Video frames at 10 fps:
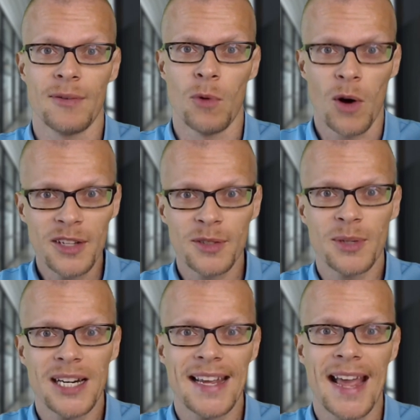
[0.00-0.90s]
What is
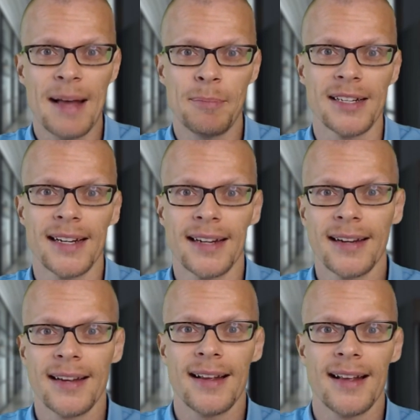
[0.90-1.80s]
really happening?
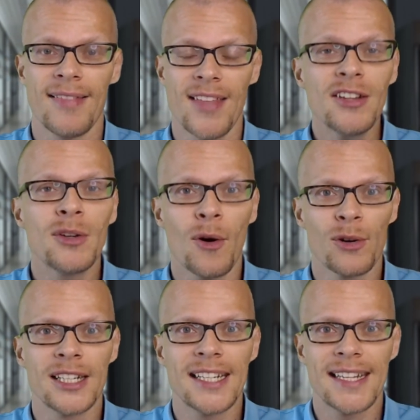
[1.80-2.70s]
And that you
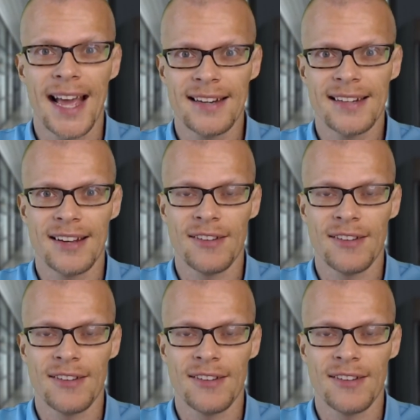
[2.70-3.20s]
only get